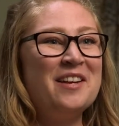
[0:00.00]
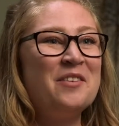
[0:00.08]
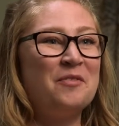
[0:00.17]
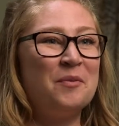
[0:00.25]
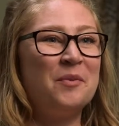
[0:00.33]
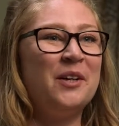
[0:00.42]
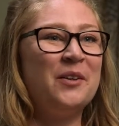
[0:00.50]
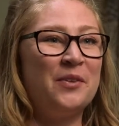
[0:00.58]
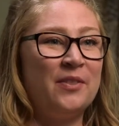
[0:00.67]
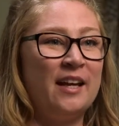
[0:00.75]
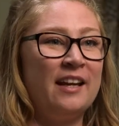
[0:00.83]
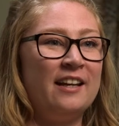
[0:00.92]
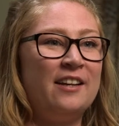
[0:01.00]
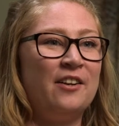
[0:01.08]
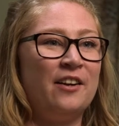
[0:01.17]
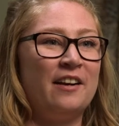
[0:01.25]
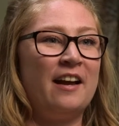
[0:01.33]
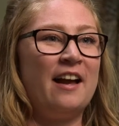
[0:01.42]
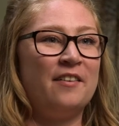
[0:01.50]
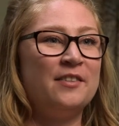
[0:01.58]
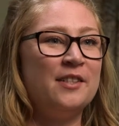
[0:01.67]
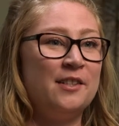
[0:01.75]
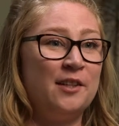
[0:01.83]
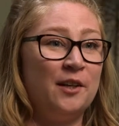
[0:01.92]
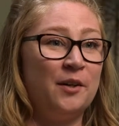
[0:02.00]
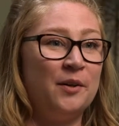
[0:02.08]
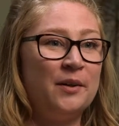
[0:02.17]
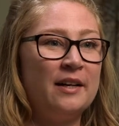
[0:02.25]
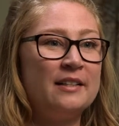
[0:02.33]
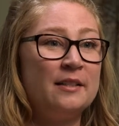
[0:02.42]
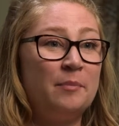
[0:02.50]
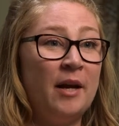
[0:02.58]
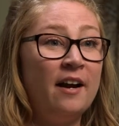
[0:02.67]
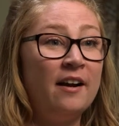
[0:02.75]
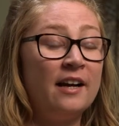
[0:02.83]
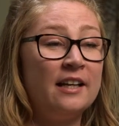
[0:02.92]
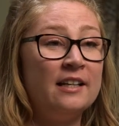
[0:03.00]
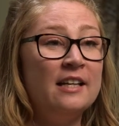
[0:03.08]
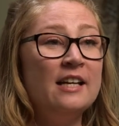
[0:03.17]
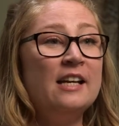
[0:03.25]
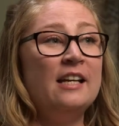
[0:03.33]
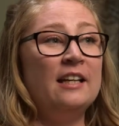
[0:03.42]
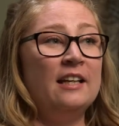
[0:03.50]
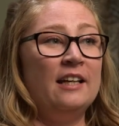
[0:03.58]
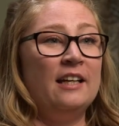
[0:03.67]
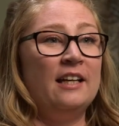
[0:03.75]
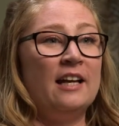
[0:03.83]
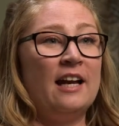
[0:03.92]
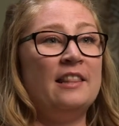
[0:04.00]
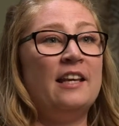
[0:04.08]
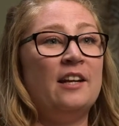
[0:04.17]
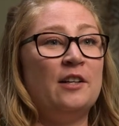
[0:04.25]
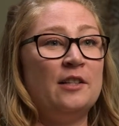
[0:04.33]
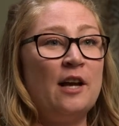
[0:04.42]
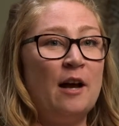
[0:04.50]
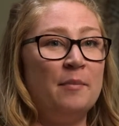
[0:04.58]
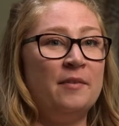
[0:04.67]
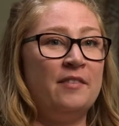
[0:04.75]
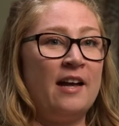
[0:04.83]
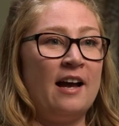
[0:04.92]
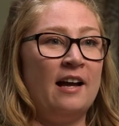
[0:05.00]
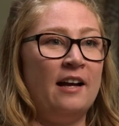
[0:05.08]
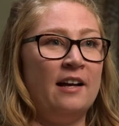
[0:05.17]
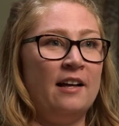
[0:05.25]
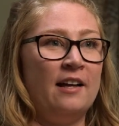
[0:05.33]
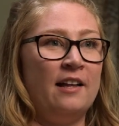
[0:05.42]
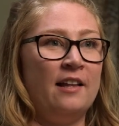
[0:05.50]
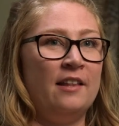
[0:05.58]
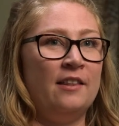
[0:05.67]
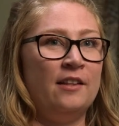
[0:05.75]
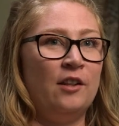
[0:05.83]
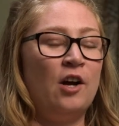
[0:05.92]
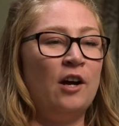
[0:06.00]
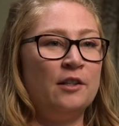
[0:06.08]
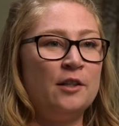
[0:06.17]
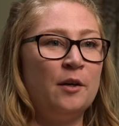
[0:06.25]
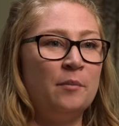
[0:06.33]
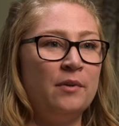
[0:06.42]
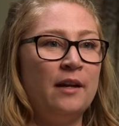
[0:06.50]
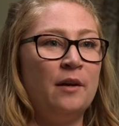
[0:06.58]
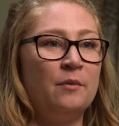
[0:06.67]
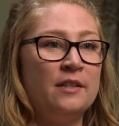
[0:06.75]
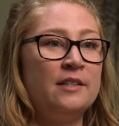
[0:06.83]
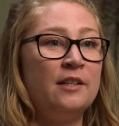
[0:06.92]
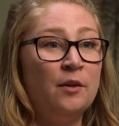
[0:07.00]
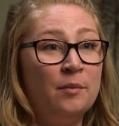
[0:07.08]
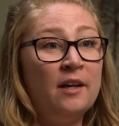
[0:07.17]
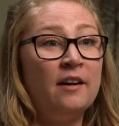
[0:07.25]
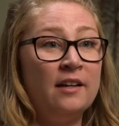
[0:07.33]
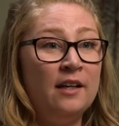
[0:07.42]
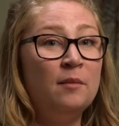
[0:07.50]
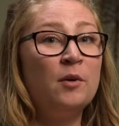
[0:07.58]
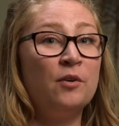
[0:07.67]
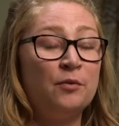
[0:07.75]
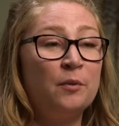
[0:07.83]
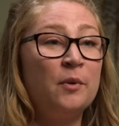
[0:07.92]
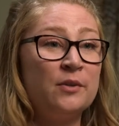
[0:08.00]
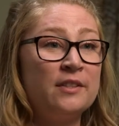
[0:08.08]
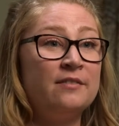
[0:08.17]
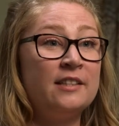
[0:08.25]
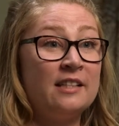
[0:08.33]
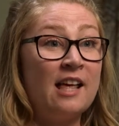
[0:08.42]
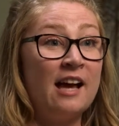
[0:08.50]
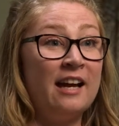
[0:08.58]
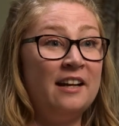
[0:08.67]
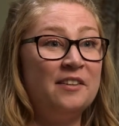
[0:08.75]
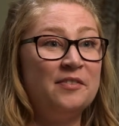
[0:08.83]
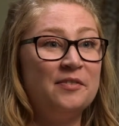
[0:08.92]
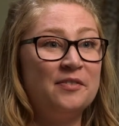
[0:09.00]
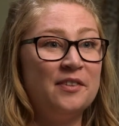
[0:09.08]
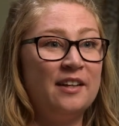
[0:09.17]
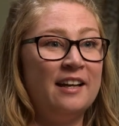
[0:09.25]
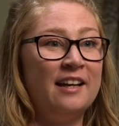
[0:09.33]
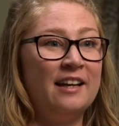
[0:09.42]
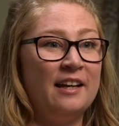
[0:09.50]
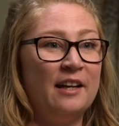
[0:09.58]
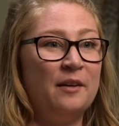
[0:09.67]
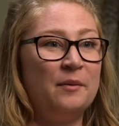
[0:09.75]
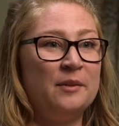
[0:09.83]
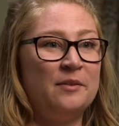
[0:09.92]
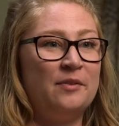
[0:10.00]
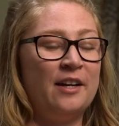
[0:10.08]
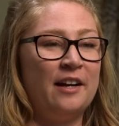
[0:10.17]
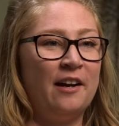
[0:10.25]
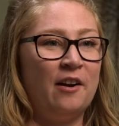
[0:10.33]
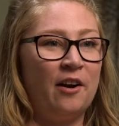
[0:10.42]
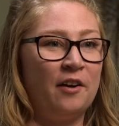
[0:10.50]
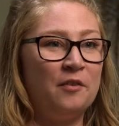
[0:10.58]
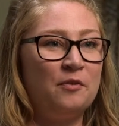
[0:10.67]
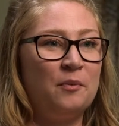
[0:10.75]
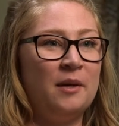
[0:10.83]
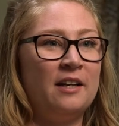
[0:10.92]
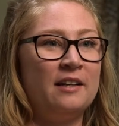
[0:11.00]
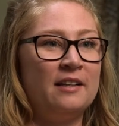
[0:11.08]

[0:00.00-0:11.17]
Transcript: from what you think you're going to have to do as a parent. And then on top of that, the long-term plan was he'll be on chemo for most of his life. It was very hard for me to